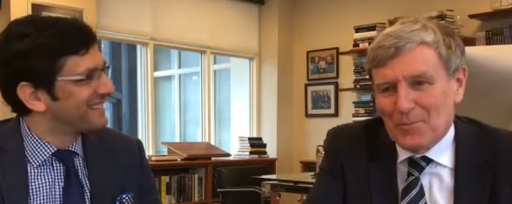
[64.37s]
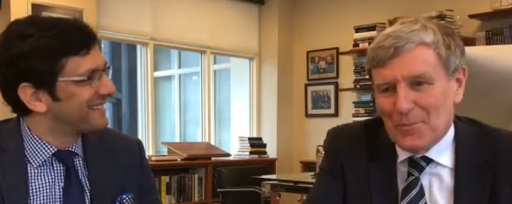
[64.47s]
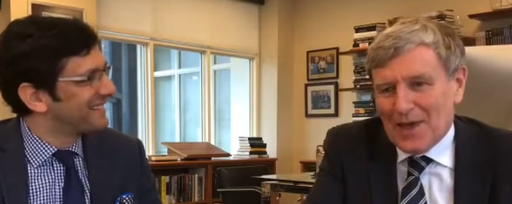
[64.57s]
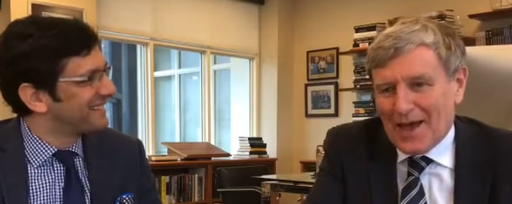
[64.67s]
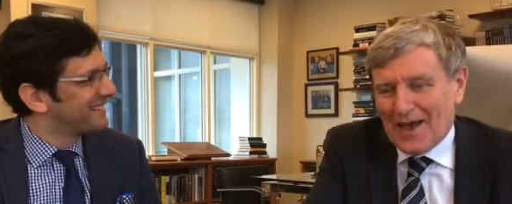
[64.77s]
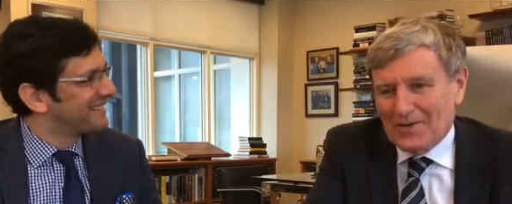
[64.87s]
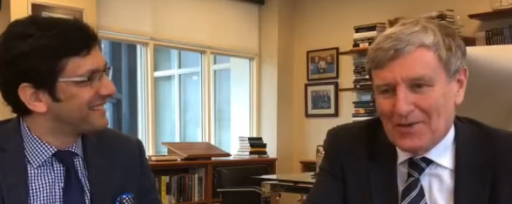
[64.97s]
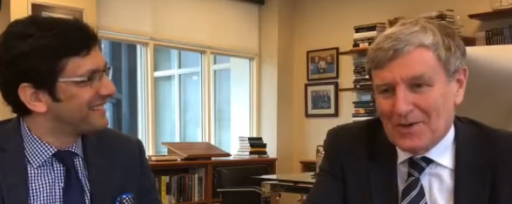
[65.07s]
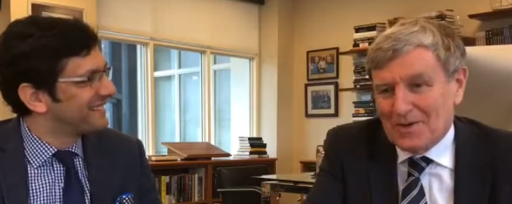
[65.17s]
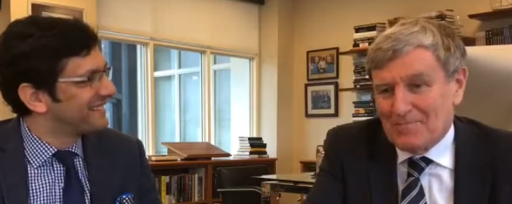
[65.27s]
Speaker 1: We had
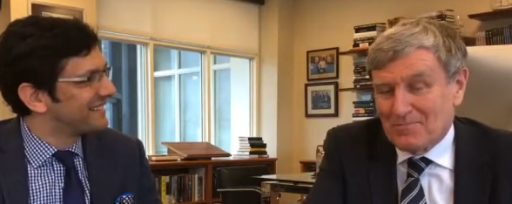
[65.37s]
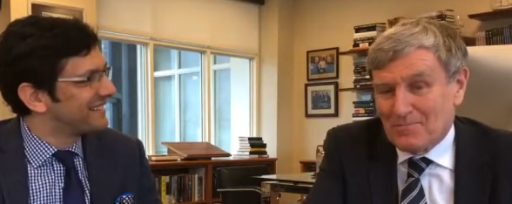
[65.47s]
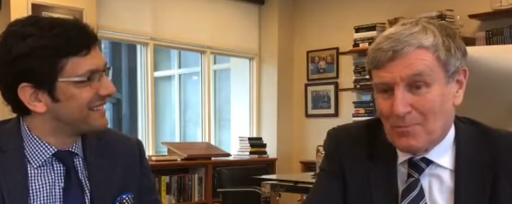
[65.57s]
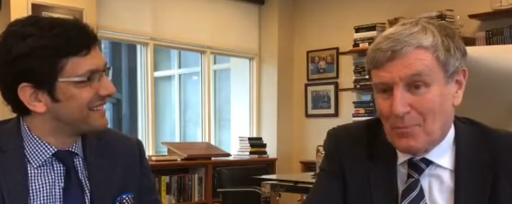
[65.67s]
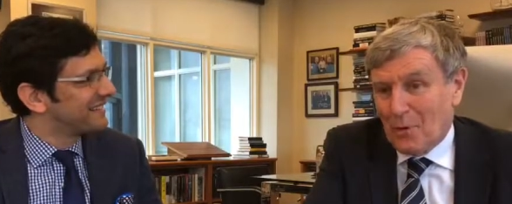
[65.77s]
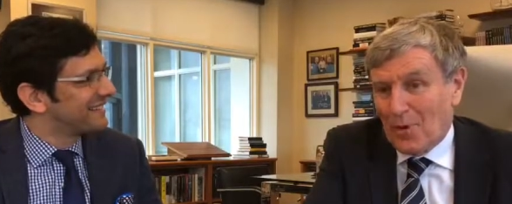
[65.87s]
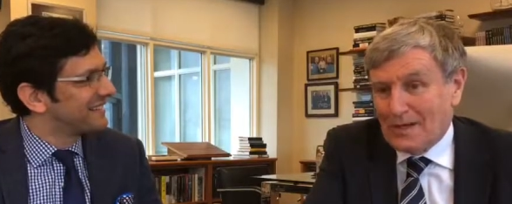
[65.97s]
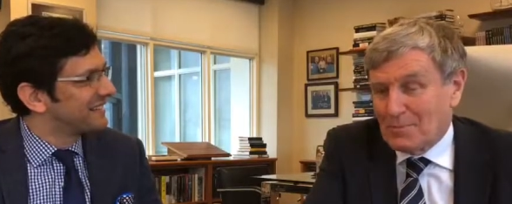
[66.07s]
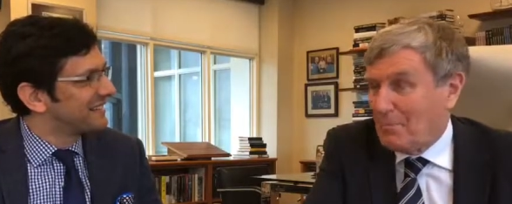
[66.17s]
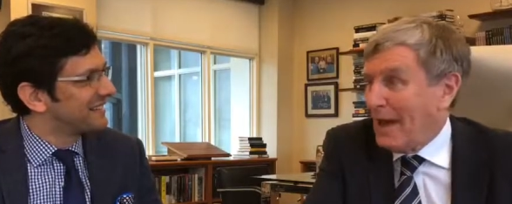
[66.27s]
more or
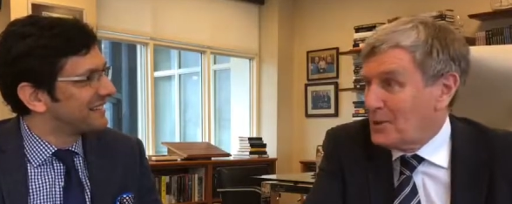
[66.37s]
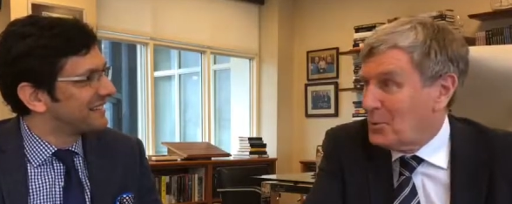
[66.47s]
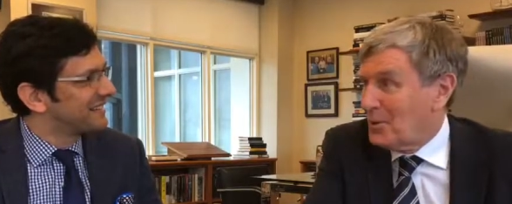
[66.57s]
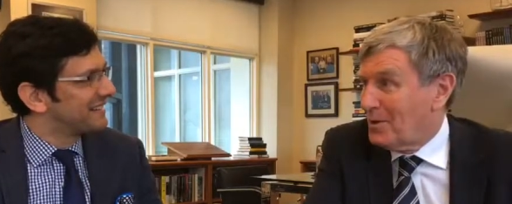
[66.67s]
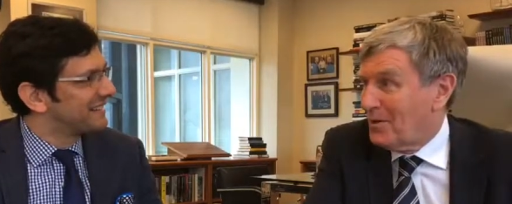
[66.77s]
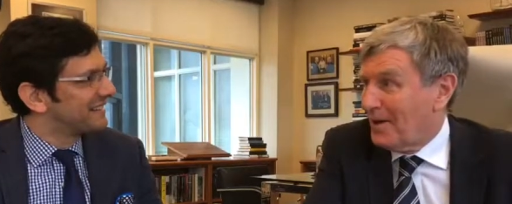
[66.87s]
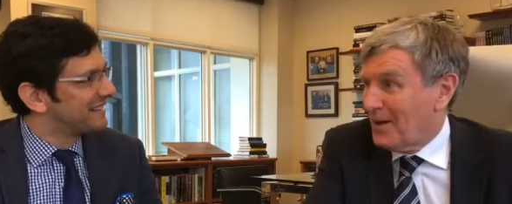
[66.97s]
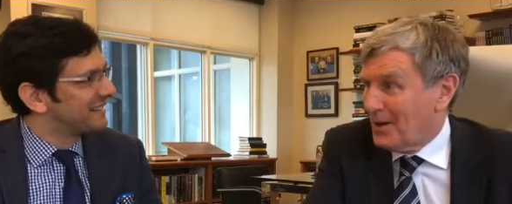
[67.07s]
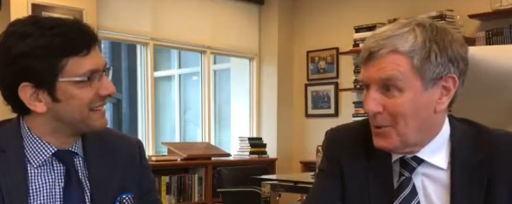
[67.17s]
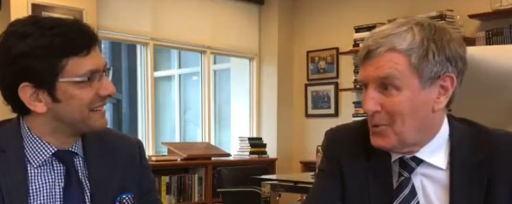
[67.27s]
less manual
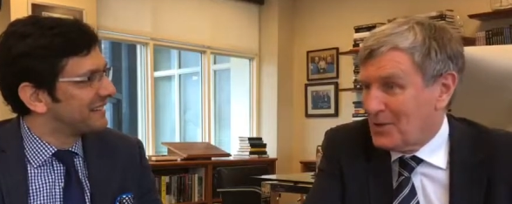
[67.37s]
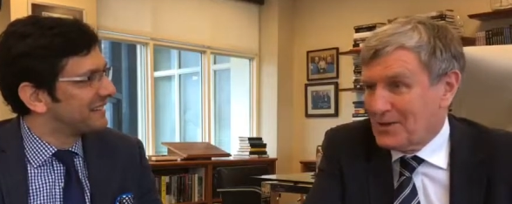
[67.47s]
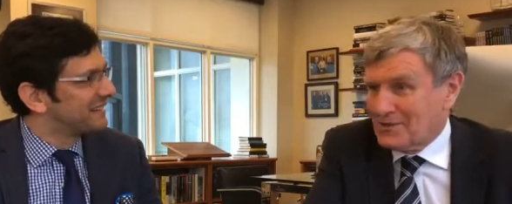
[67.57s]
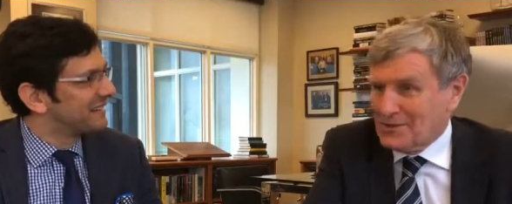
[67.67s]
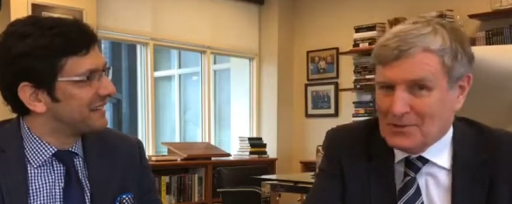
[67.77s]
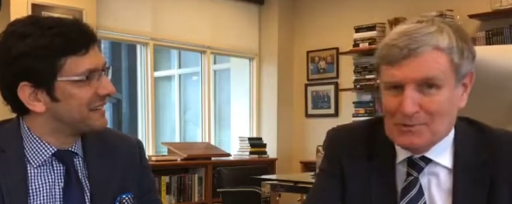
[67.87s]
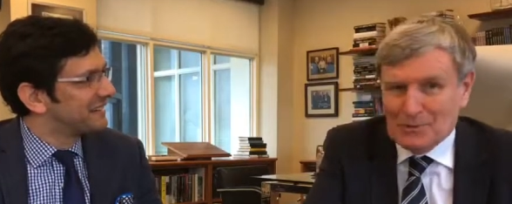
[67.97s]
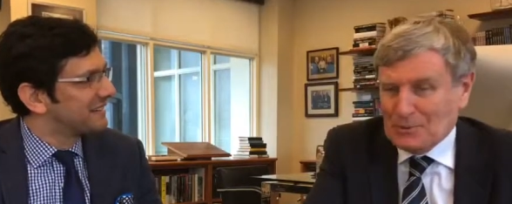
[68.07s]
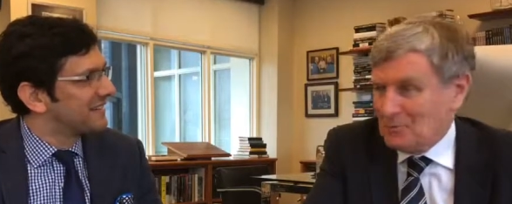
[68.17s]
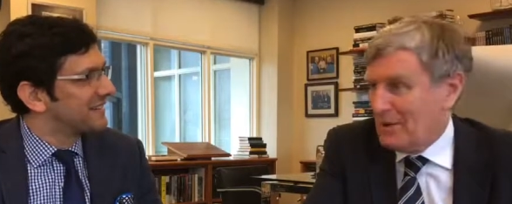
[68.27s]
coding systems,
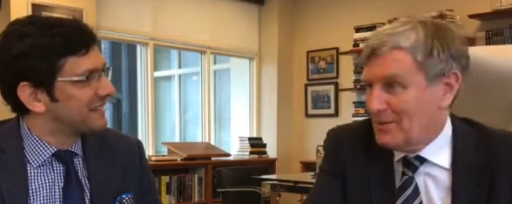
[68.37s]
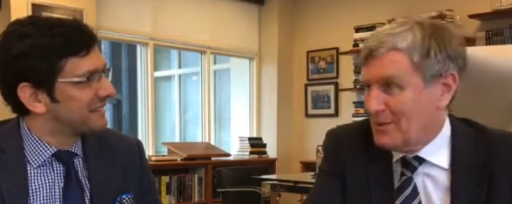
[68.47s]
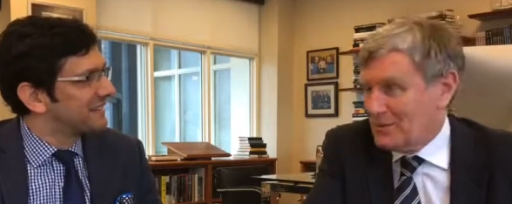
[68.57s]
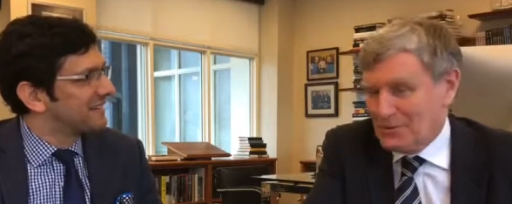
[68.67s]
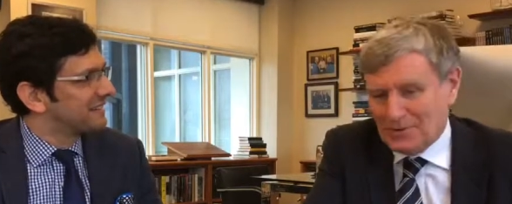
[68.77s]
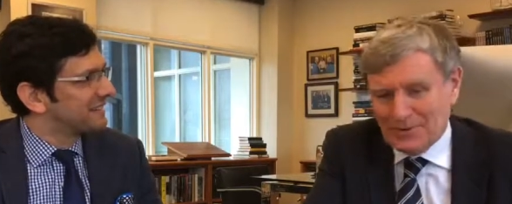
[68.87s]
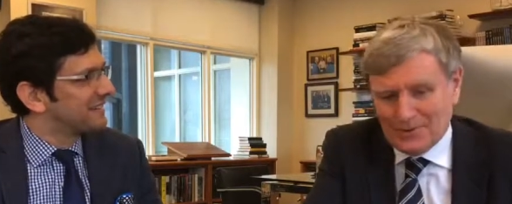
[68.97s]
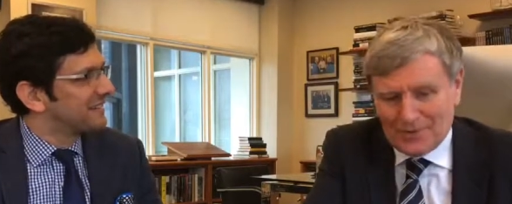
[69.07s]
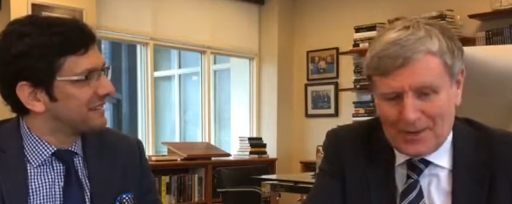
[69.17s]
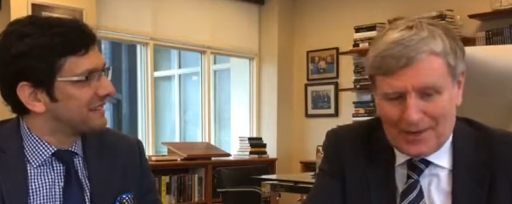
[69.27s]
which meant that you
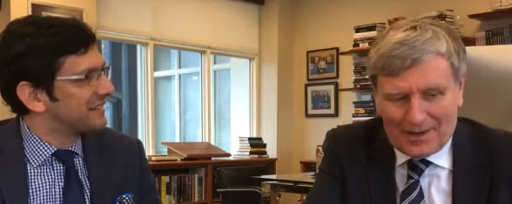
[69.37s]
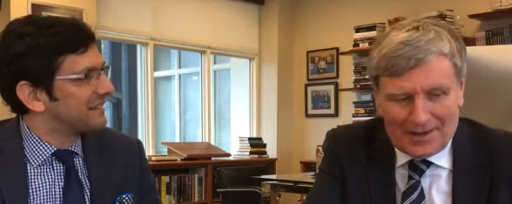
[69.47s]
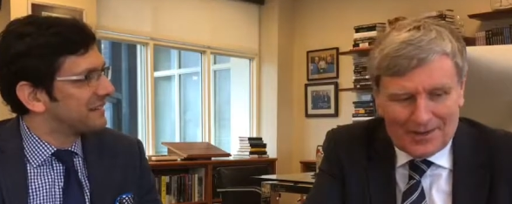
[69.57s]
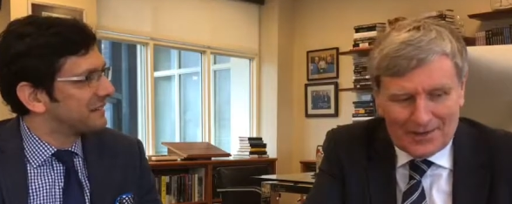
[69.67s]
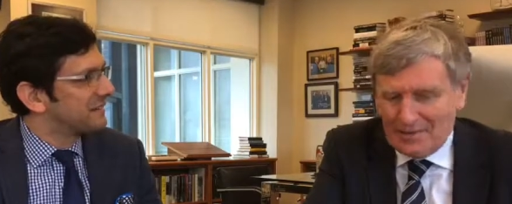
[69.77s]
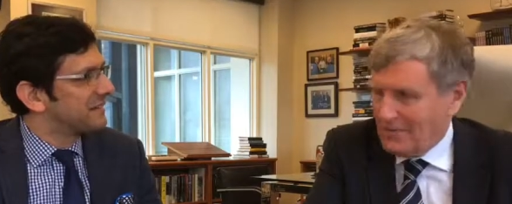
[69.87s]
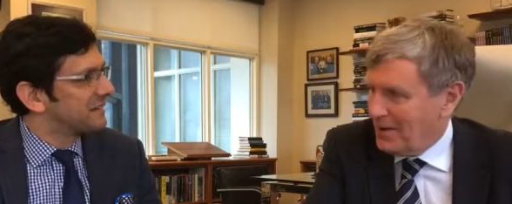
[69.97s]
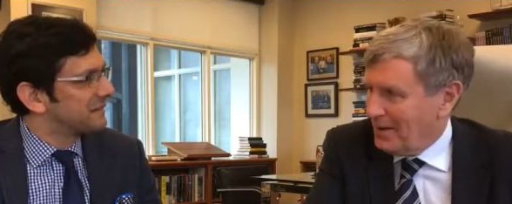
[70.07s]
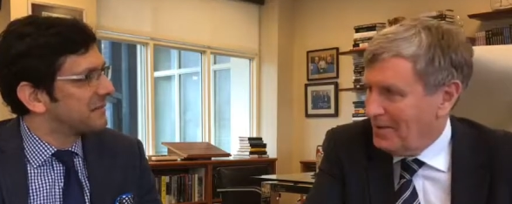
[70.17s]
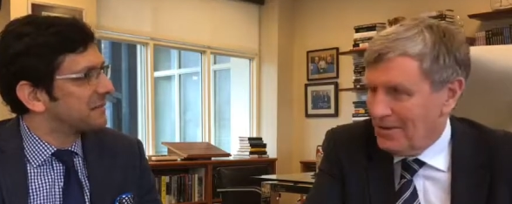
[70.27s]
couldn't really send
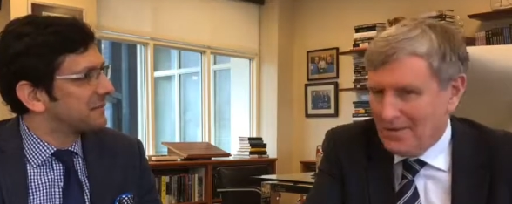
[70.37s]
very